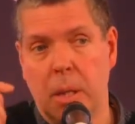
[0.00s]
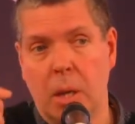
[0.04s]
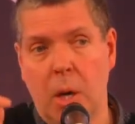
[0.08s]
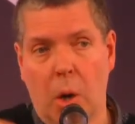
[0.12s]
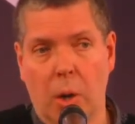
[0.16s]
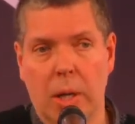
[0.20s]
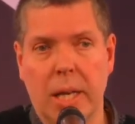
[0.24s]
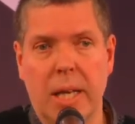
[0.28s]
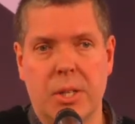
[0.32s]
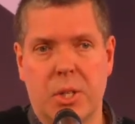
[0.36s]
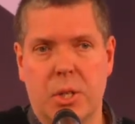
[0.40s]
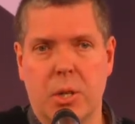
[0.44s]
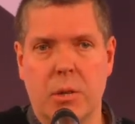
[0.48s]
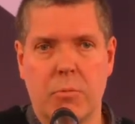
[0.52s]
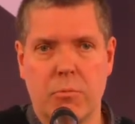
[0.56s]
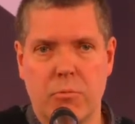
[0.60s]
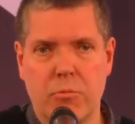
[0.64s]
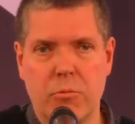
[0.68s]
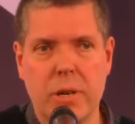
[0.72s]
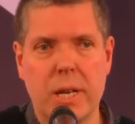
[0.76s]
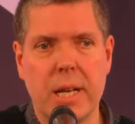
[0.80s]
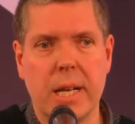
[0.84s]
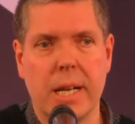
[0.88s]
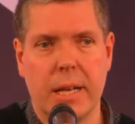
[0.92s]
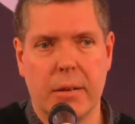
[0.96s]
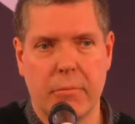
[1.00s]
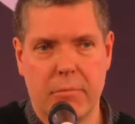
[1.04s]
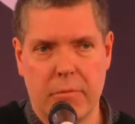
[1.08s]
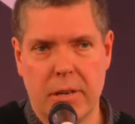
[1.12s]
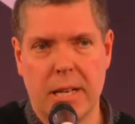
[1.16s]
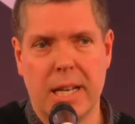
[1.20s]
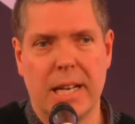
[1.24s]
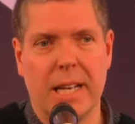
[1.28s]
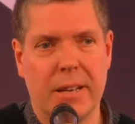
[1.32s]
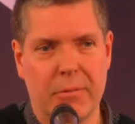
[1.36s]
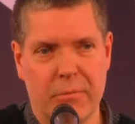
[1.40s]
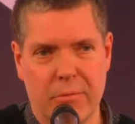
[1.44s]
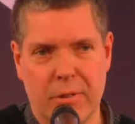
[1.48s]
Unless you're really,
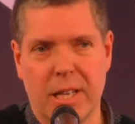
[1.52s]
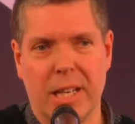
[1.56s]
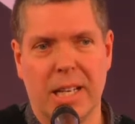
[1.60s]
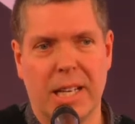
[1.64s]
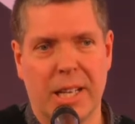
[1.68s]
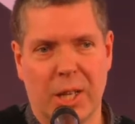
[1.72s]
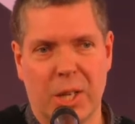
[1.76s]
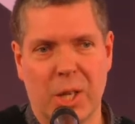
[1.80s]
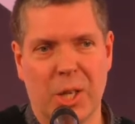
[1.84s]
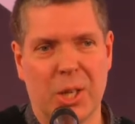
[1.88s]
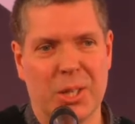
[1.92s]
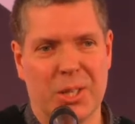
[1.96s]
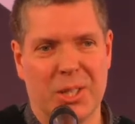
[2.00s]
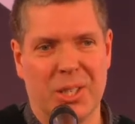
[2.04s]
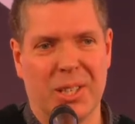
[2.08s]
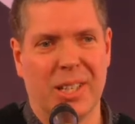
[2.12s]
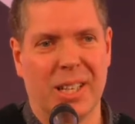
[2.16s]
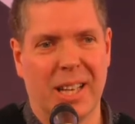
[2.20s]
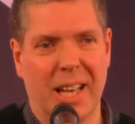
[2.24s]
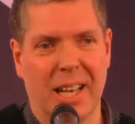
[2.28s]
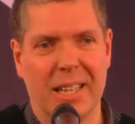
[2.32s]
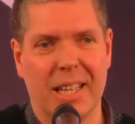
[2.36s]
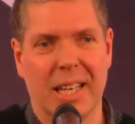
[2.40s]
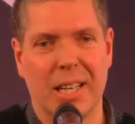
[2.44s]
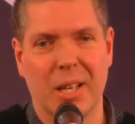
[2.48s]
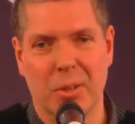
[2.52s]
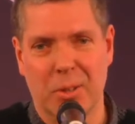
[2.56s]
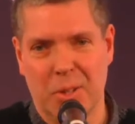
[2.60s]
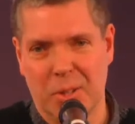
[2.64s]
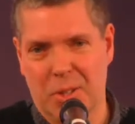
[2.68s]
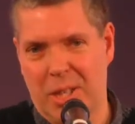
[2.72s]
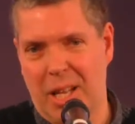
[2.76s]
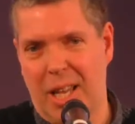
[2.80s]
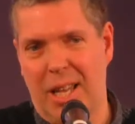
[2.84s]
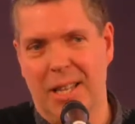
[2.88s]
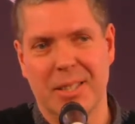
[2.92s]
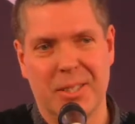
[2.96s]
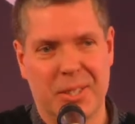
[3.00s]
really, really good, and then you'll just
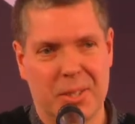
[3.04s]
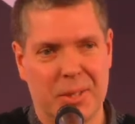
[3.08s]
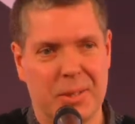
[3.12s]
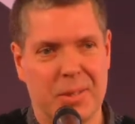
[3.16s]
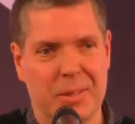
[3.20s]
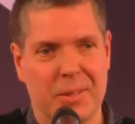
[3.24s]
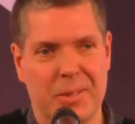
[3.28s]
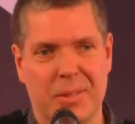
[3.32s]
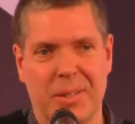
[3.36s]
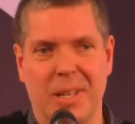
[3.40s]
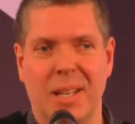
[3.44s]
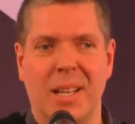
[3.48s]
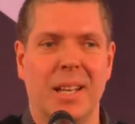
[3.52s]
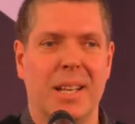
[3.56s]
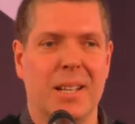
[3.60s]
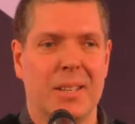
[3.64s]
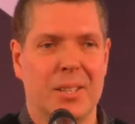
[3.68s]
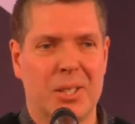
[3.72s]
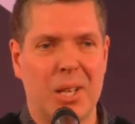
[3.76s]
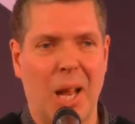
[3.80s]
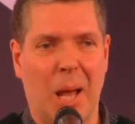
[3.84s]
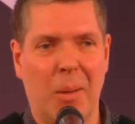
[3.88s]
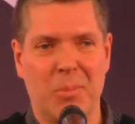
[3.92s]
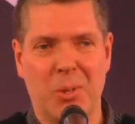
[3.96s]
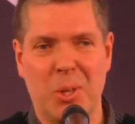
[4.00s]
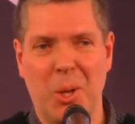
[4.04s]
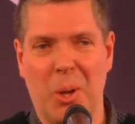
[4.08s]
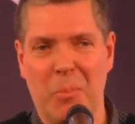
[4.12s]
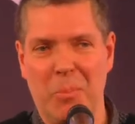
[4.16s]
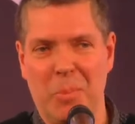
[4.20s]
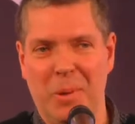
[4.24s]
get snapped up.